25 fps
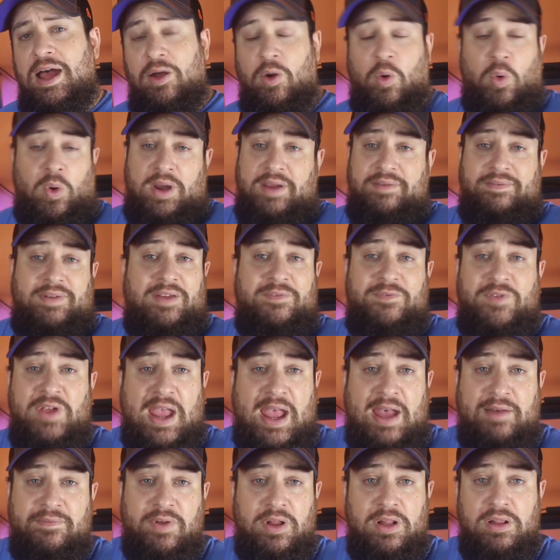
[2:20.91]
or even if you
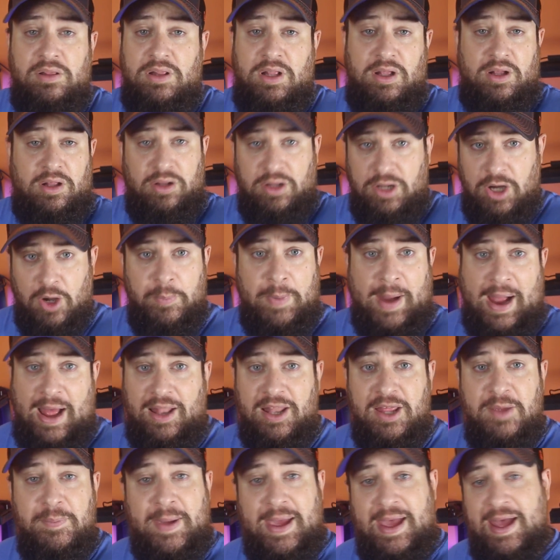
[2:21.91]
have the clear
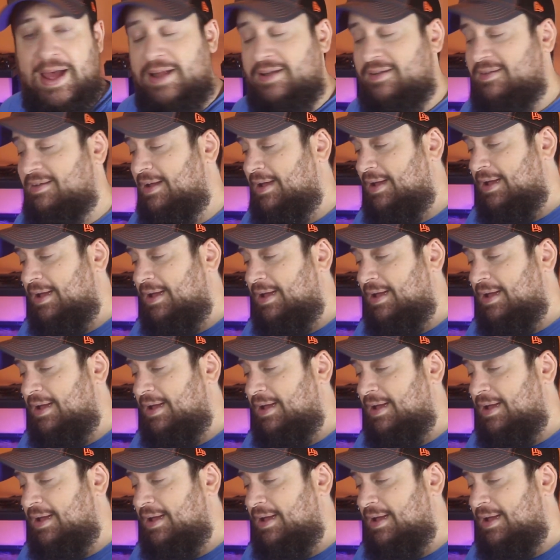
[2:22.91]
poly pads,